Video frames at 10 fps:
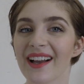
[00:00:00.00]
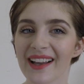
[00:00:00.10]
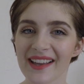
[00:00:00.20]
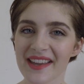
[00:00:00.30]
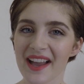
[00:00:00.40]

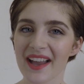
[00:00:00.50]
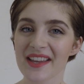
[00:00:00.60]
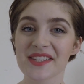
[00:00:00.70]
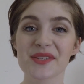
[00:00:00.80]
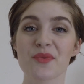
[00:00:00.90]
Hi
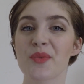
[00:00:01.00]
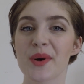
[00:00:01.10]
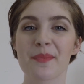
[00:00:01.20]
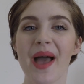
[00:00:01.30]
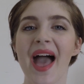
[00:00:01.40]
guys,
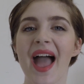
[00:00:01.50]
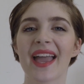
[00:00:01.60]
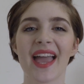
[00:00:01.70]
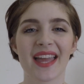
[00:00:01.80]
we're back